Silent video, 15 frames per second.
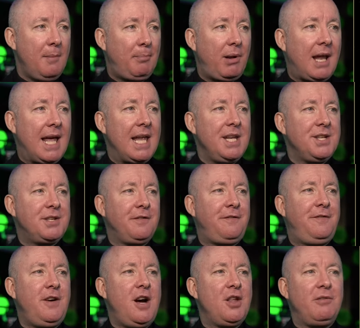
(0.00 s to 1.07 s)
Plan to
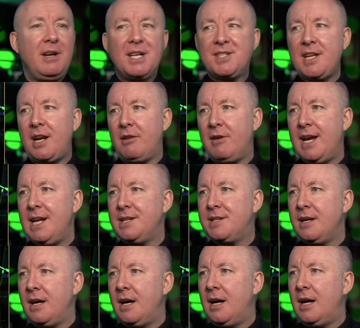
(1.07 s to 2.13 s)
further accelerate
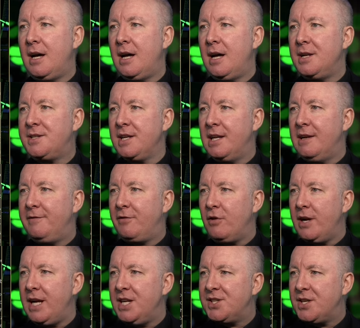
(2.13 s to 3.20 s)

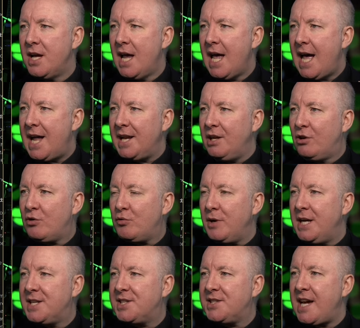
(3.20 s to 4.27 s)
deliveries and
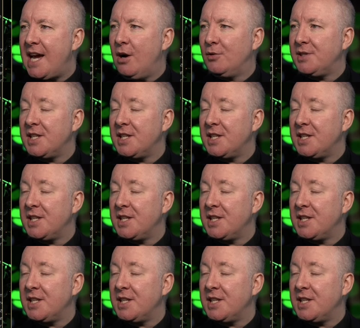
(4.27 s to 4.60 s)
increase sales,